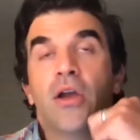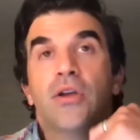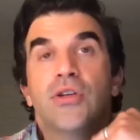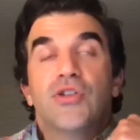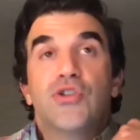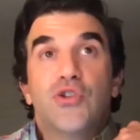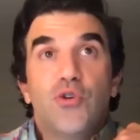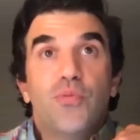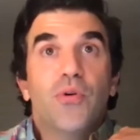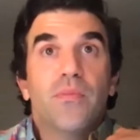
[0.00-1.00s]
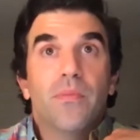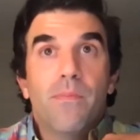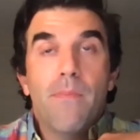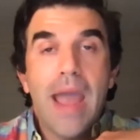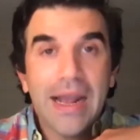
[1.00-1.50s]
Super
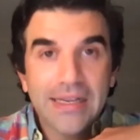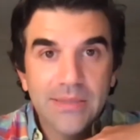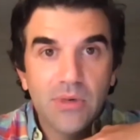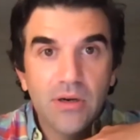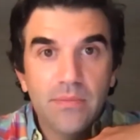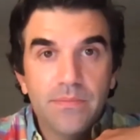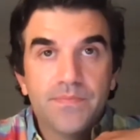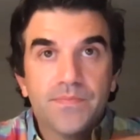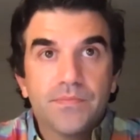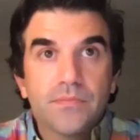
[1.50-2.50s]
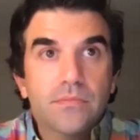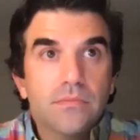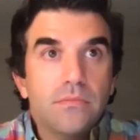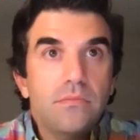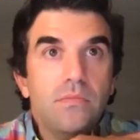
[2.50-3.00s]
maximum
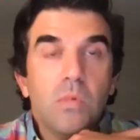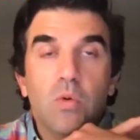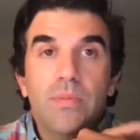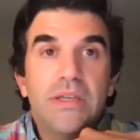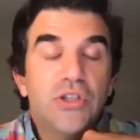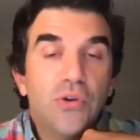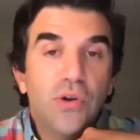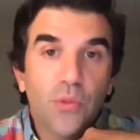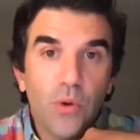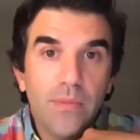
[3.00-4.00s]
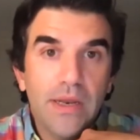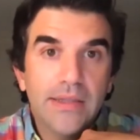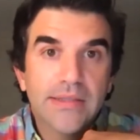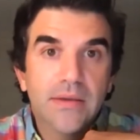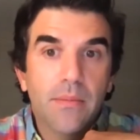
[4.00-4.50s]
would be two to three minutes,